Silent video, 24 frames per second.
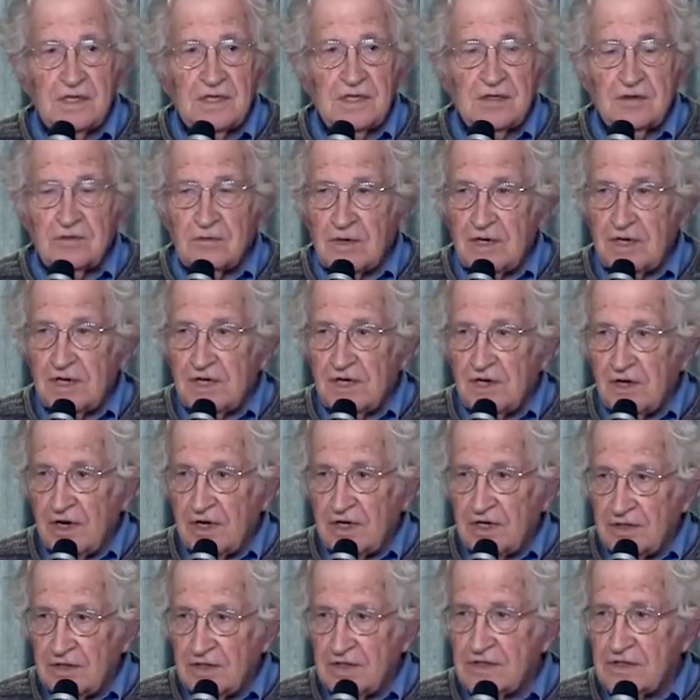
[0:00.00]
And what he
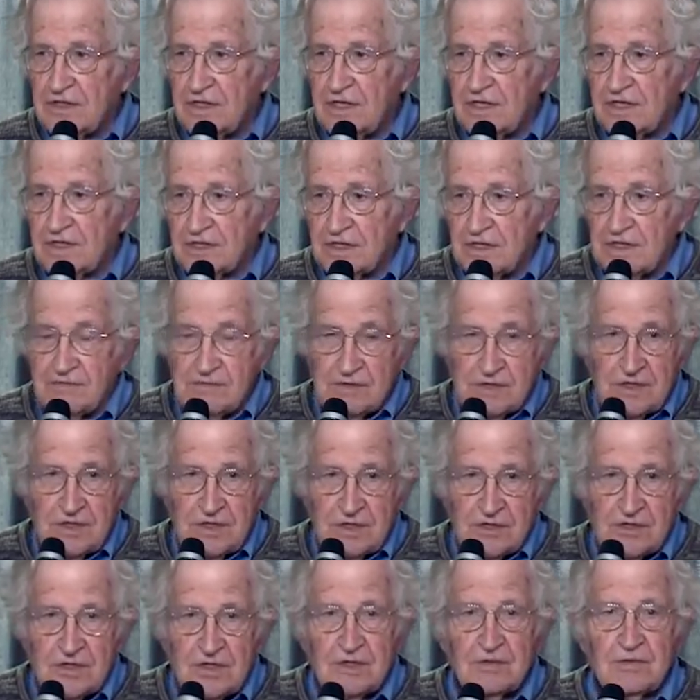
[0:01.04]
argued is this. He was
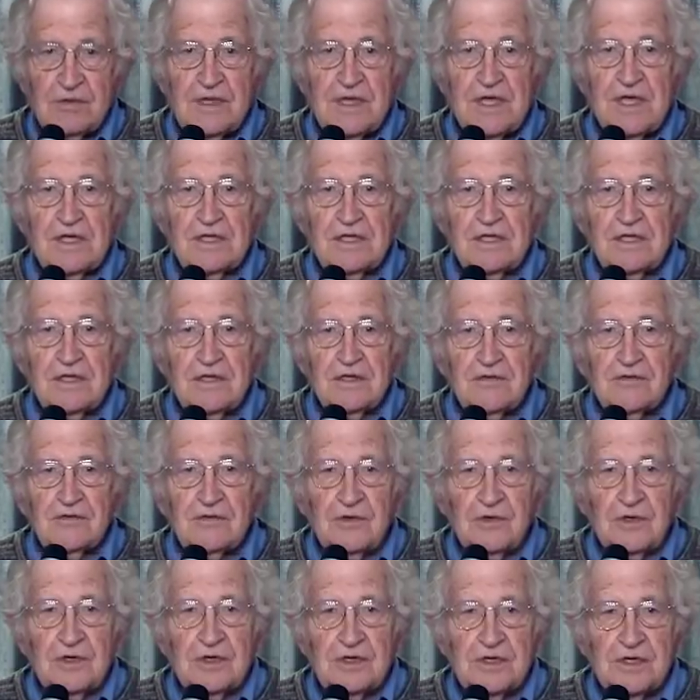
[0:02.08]
concerned with England,
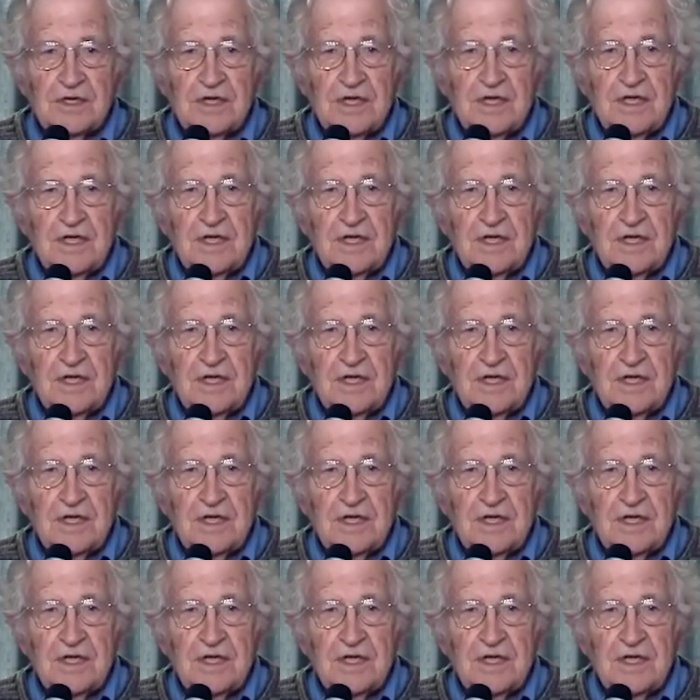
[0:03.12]
of course.